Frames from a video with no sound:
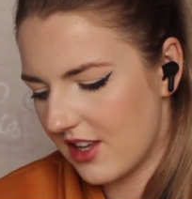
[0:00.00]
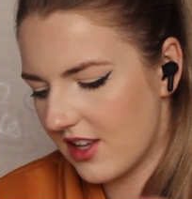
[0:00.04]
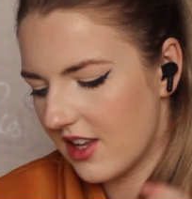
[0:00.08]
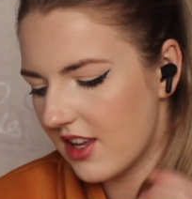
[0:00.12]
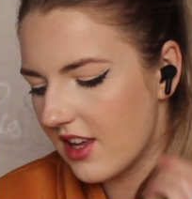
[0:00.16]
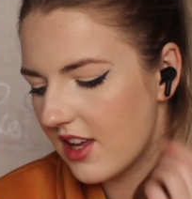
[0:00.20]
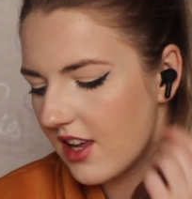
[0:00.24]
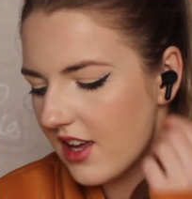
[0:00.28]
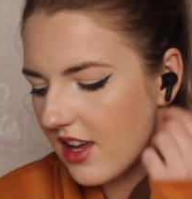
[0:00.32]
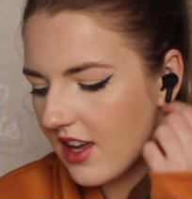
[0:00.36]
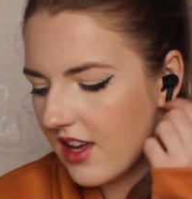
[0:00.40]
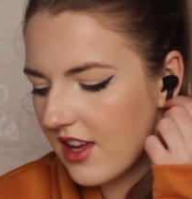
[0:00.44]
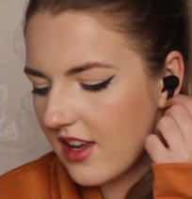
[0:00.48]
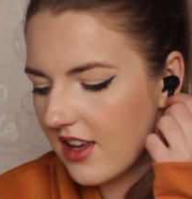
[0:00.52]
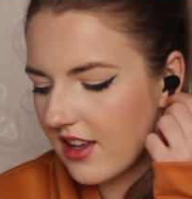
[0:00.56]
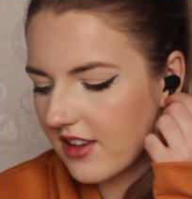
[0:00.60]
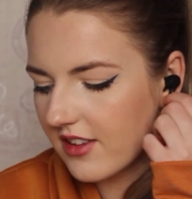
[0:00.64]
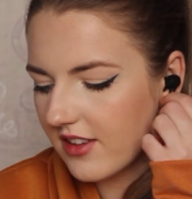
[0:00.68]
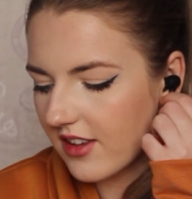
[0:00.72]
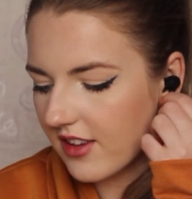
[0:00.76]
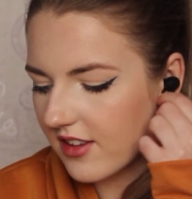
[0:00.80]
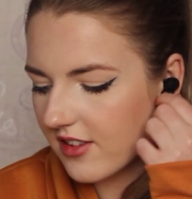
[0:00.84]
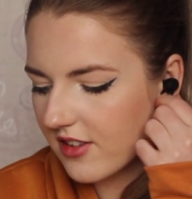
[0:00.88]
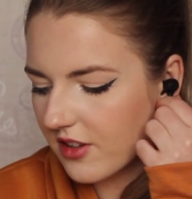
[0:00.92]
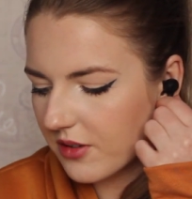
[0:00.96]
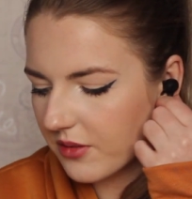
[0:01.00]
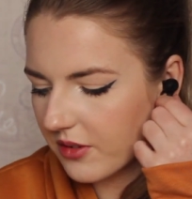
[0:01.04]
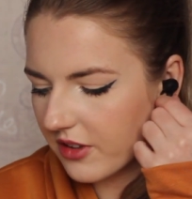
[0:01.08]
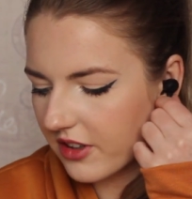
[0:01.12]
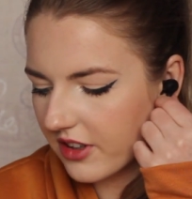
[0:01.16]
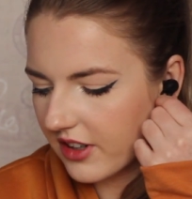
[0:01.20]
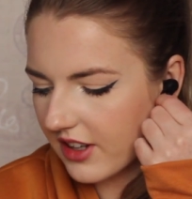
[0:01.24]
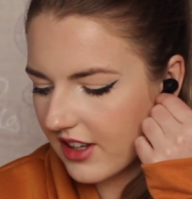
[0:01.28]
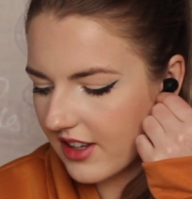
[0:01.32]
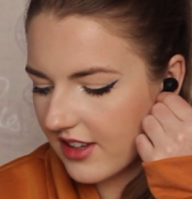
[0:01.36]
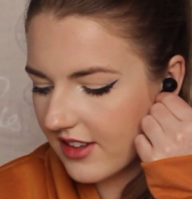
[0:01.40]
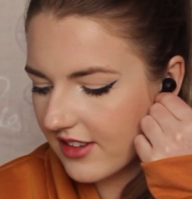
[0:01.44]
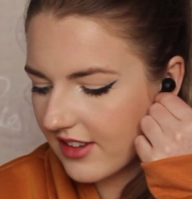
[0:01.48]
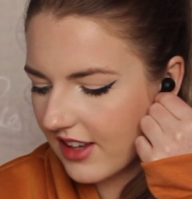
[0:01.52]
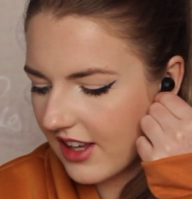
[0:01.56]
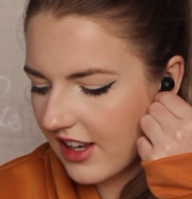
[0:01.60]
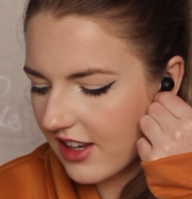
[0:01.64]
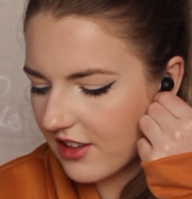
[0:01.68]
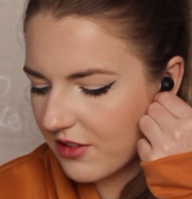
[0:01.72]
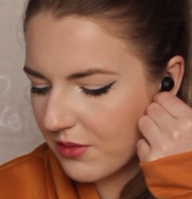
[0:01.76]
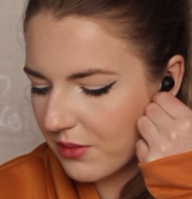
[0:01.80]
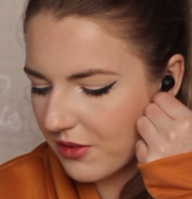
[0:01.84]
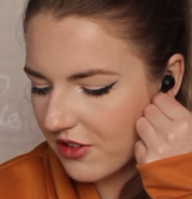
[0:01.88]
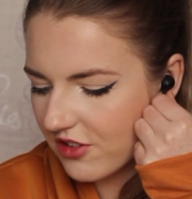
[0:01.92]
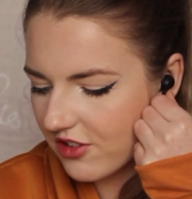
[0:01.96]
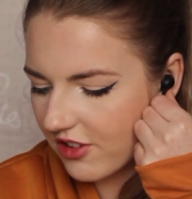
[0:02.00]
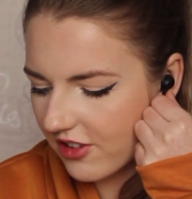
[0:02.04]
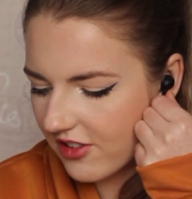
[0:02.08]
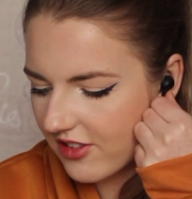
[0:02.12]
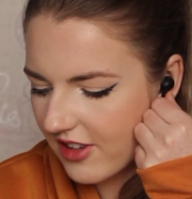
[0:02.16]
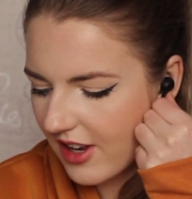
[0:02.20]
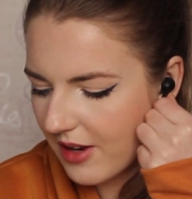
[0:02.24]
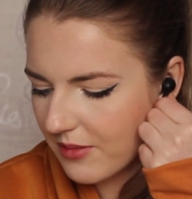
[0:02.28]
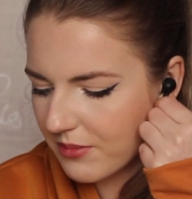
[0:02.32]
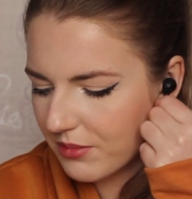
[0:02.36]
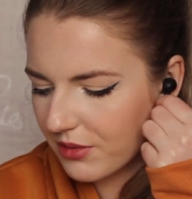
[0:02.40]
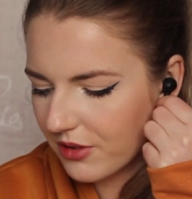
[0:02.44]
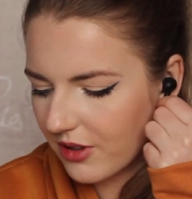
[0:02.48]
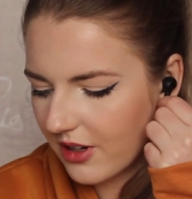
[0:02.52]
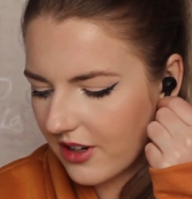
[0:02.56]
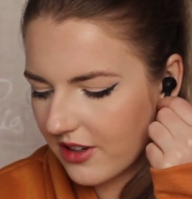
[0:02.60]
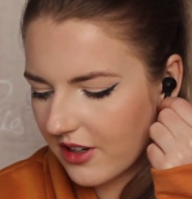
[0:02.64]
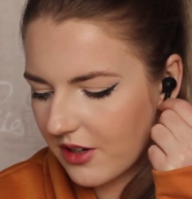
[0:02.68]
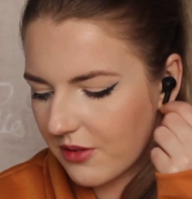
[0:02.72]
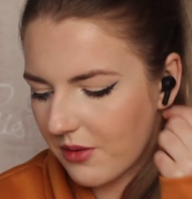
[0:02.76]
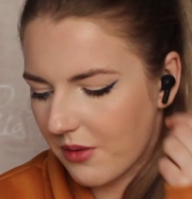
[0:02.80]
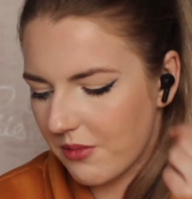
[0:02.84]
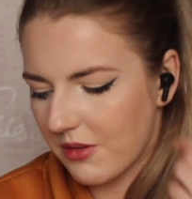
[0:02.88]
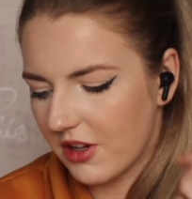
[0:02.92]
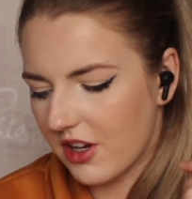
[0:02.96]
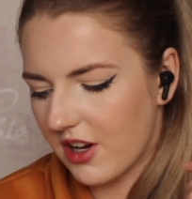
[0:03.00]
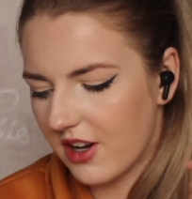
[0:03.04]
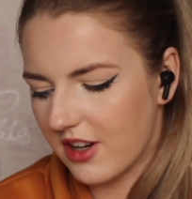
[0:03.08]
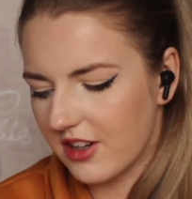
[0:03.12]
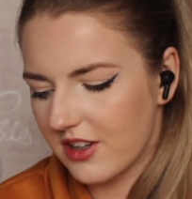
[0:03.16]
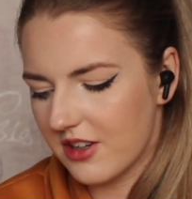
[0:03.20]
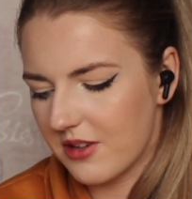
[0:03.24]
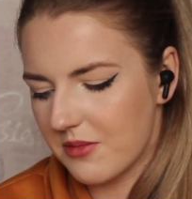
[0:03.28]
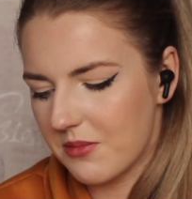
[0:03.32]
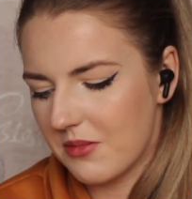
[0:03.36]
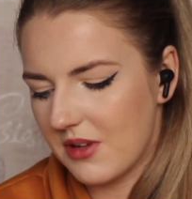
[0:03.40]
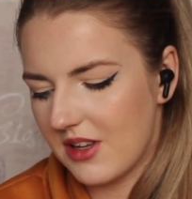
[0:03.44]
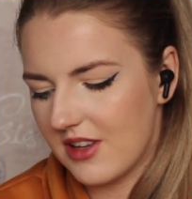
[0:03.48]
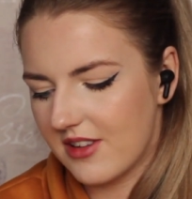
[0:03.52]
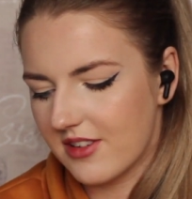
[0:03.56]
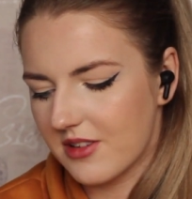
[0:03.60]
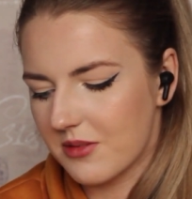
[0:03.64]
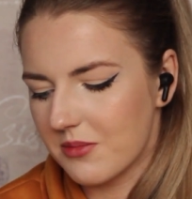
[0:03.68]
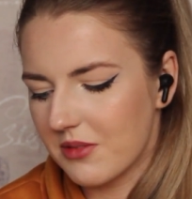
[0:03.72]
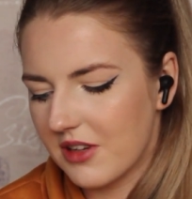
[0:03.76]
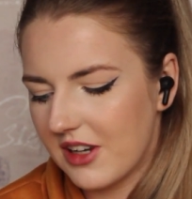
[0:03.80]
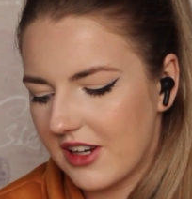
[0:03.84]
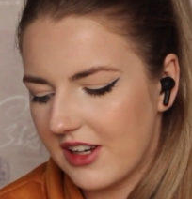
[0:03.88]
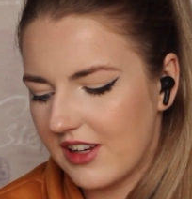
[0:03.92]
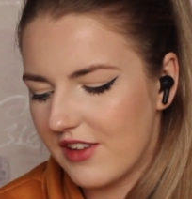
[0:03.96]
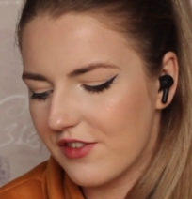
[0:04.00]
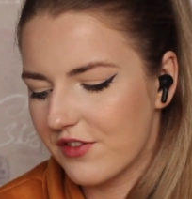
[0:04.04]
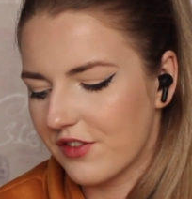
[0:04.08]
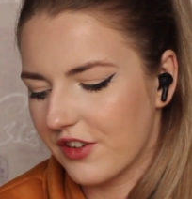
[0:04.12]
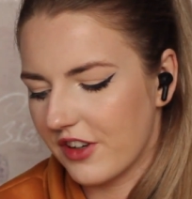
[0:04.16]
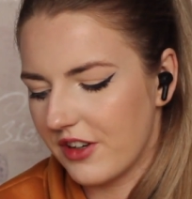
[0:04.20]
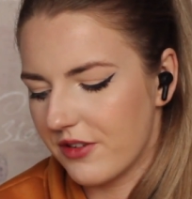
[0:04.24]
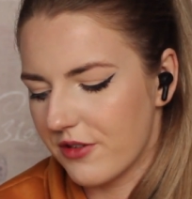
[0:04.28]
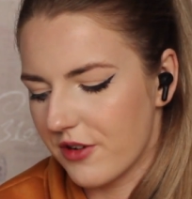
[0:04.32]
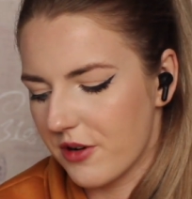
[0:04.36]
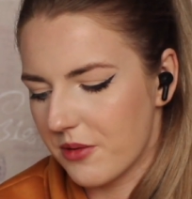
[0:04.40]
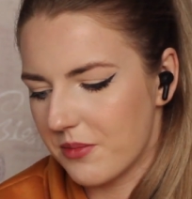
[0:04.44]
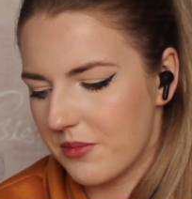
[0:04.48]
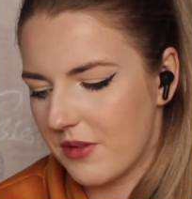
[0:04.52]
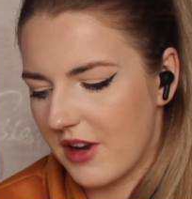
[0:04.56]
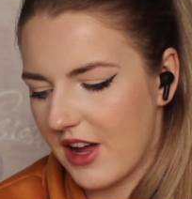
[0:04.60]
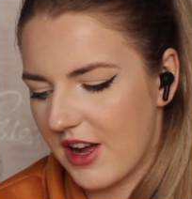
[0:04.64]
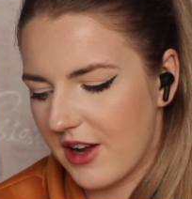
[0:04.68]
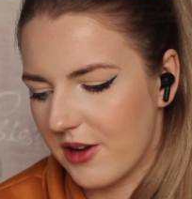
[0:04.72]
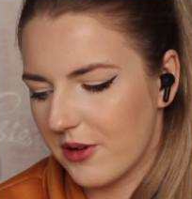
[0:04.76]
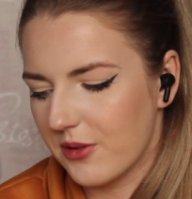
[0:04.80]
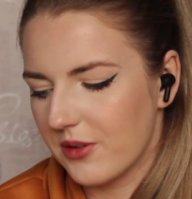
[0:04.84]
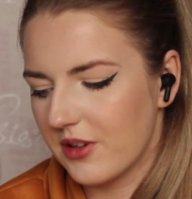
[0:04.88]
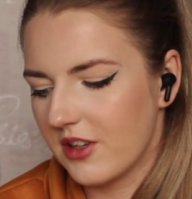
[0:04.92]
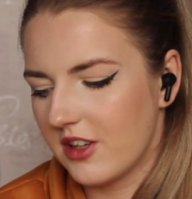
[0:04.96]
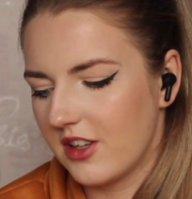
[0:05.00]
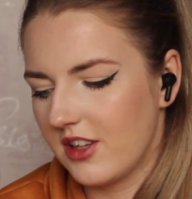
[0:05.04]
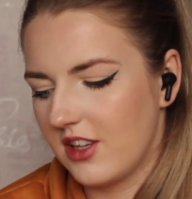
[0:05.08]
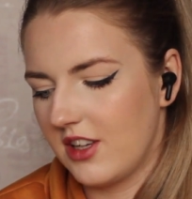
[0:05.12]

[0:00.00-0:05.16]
It says, don't worry, his cage was just temporary when we got him. He's completely free roamed now.